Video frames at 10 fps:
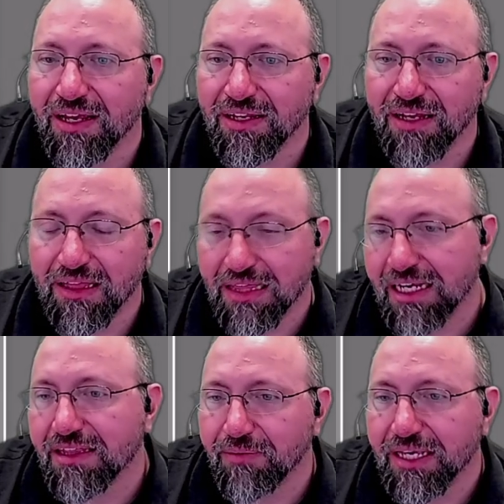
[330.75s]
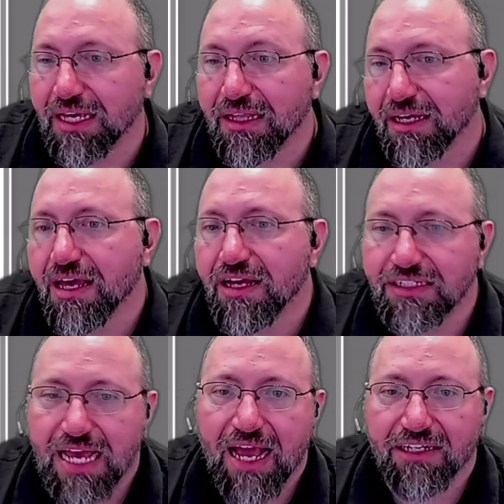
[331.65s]
a link that we can click on to
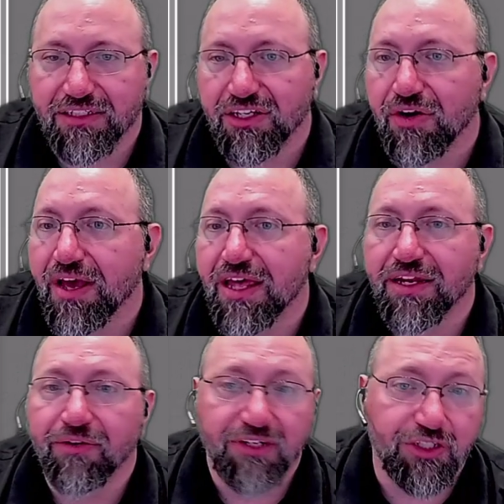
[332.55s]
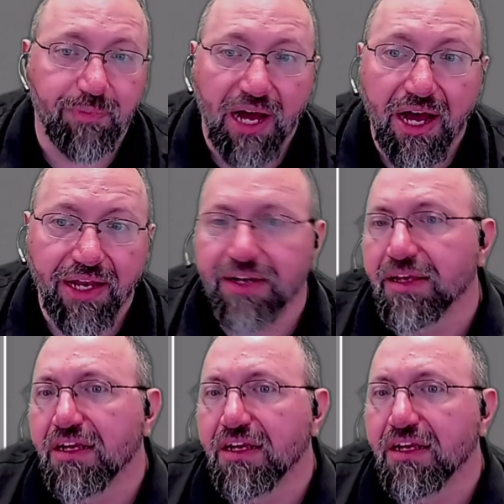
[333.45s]
actually go ahead and respond